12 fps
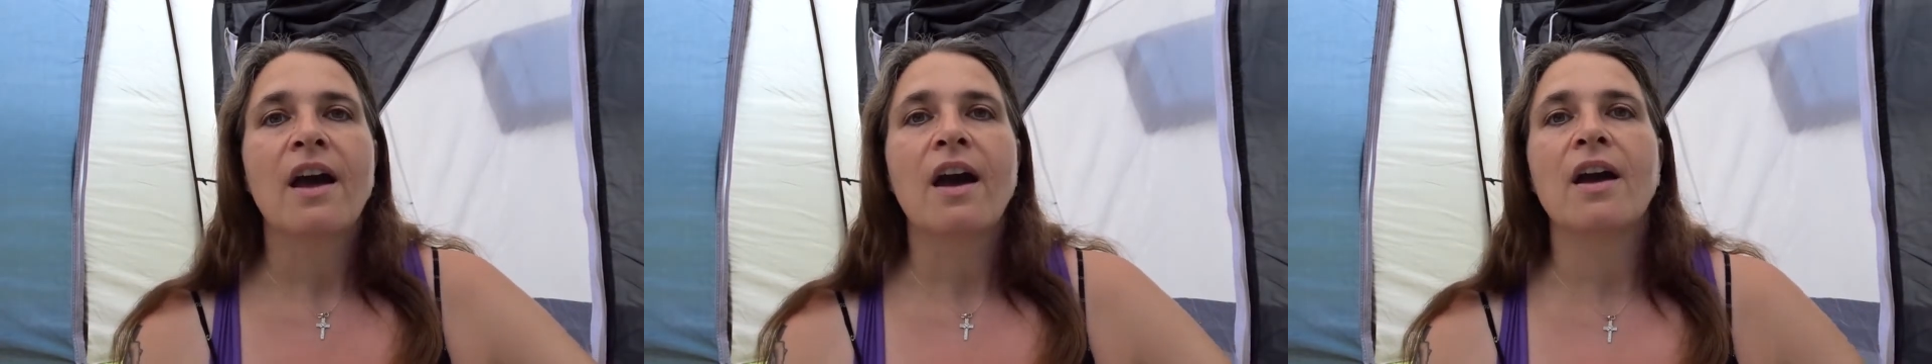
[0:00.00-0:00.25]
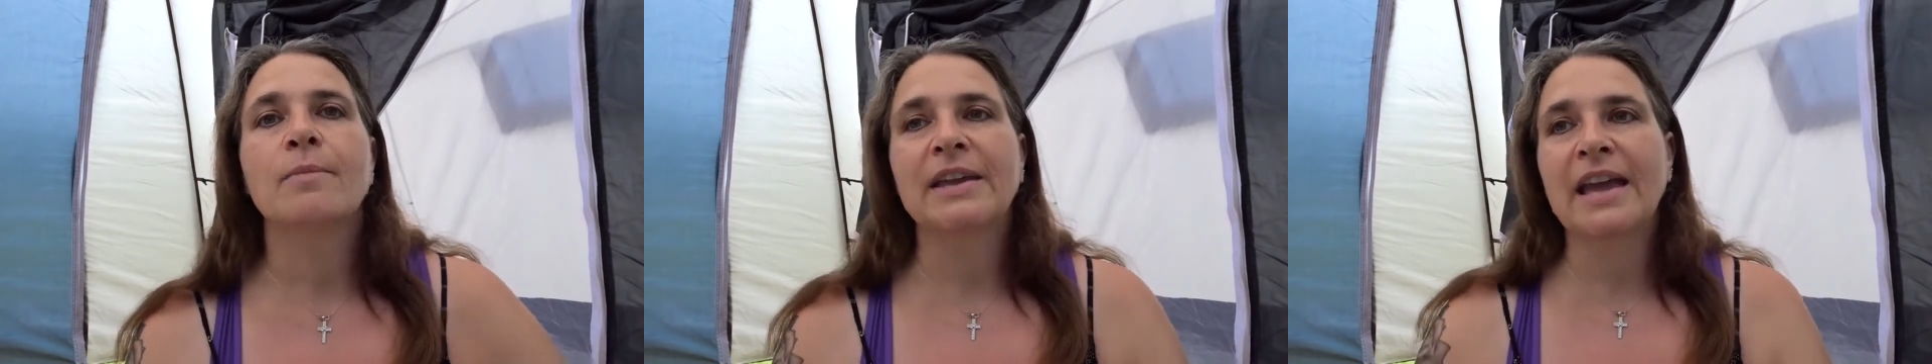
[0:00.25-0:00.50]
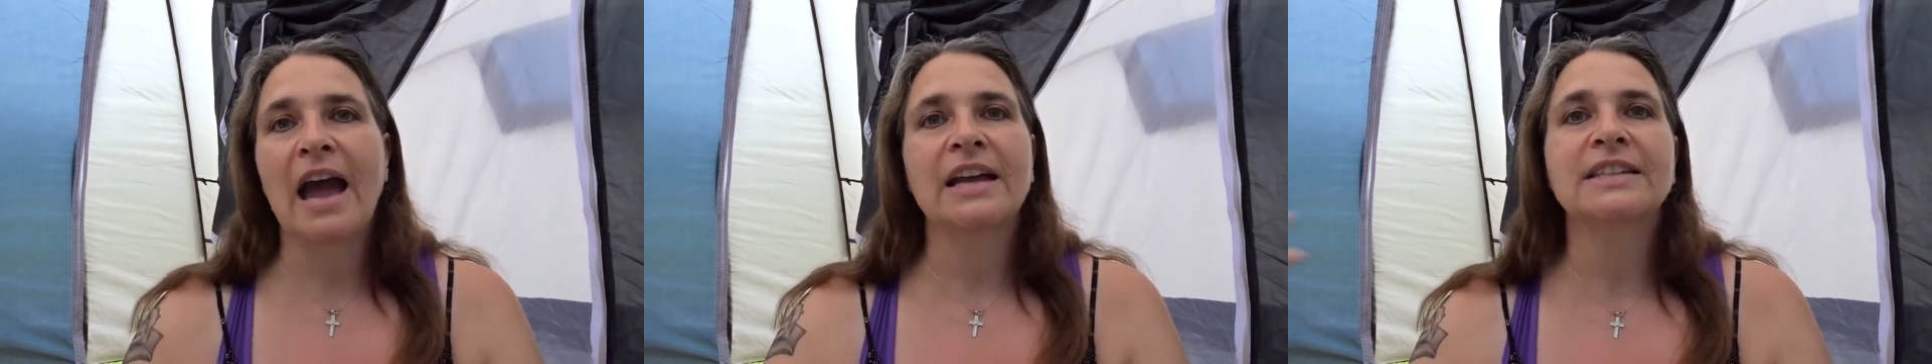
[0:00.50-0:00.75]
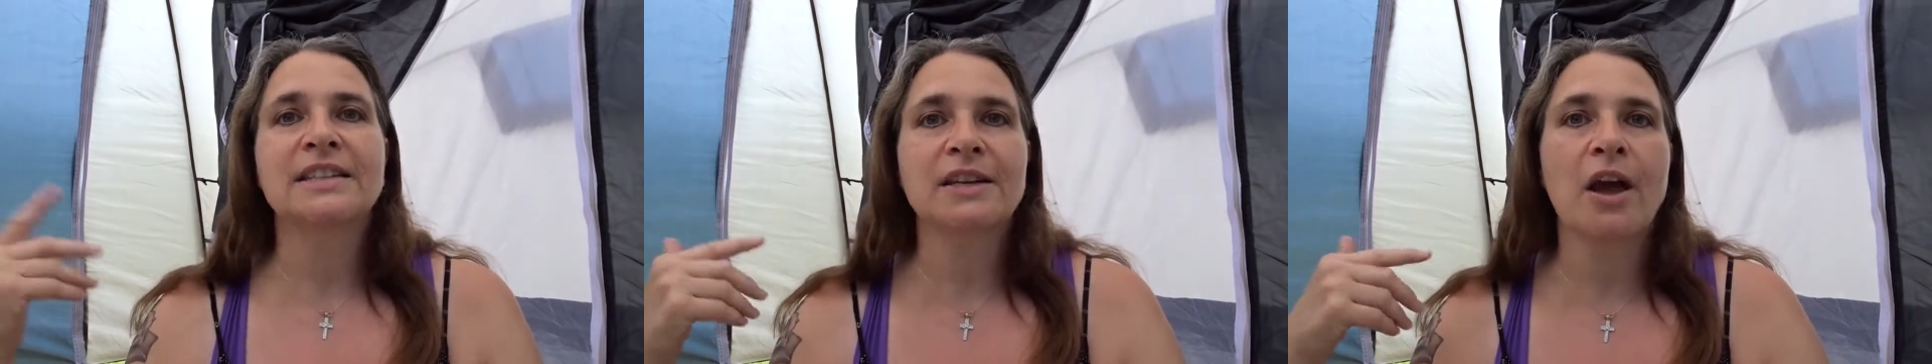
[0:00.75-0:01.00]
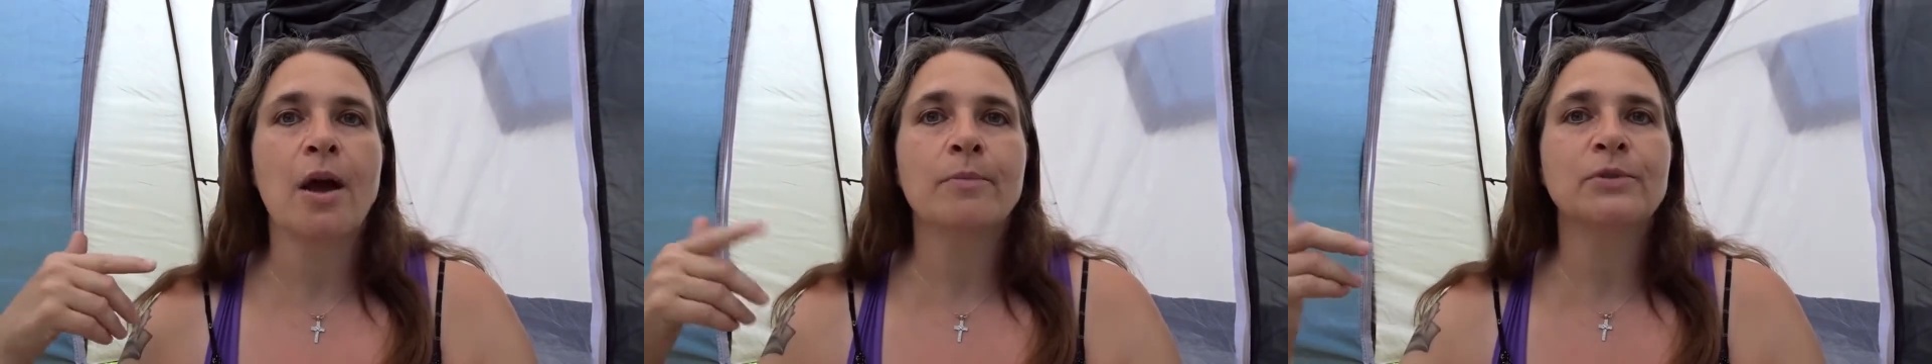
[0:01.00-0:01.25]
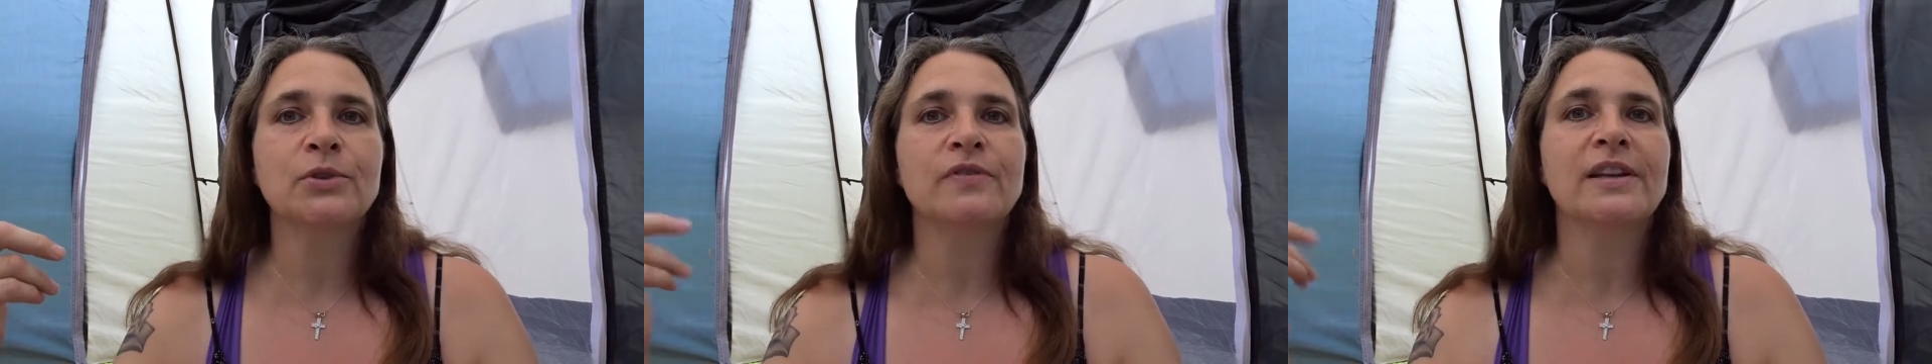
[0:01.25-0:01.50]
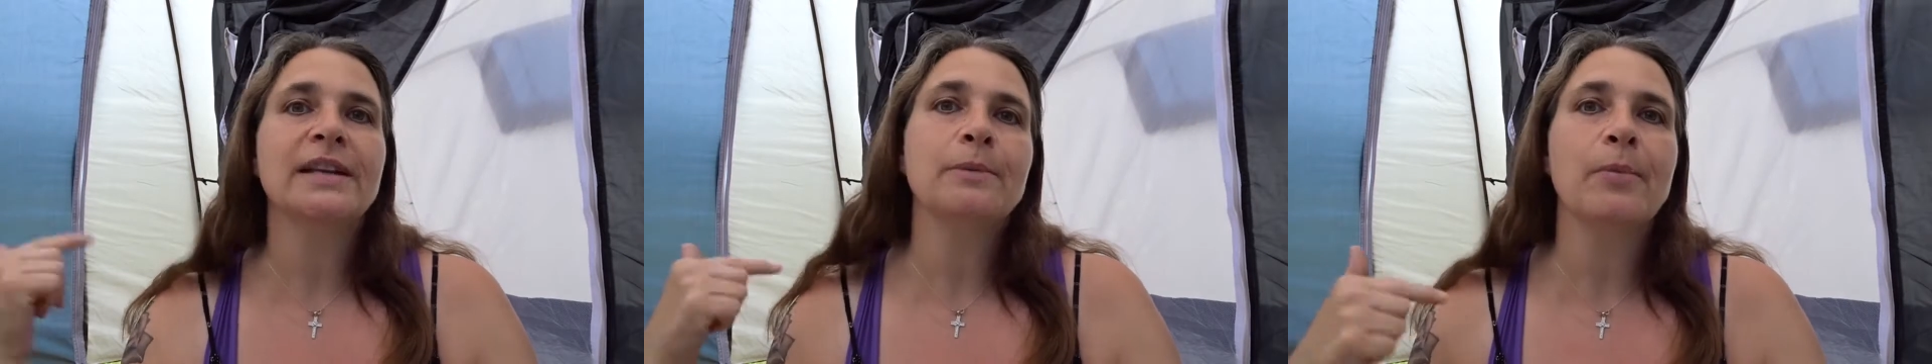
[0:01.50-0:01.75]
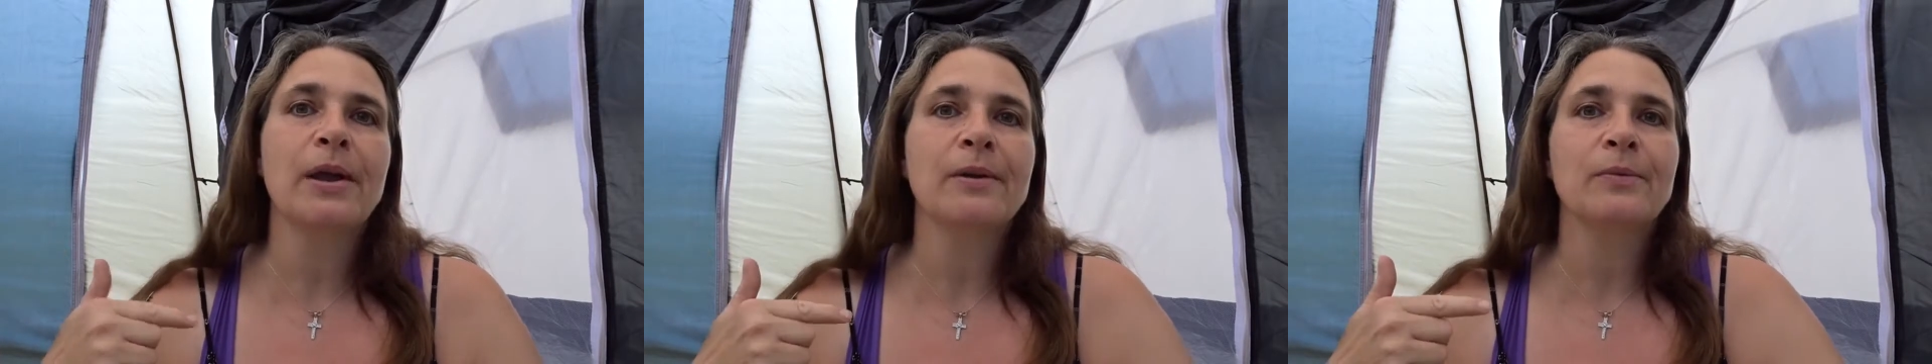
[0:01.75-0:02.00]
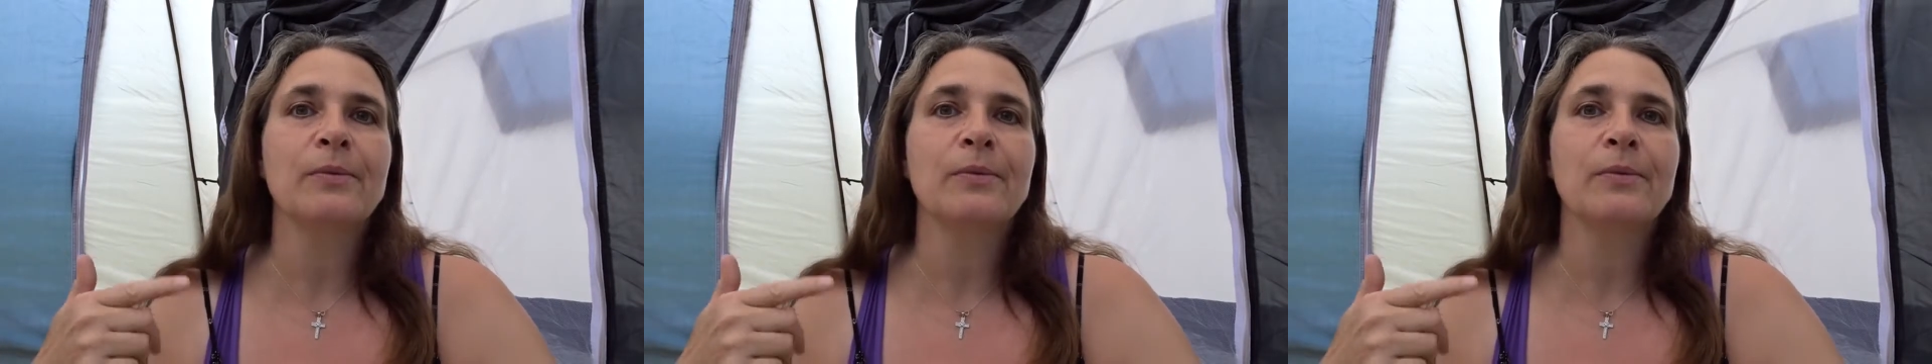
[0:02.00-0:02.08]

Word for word: um, he has to come sort of a little way,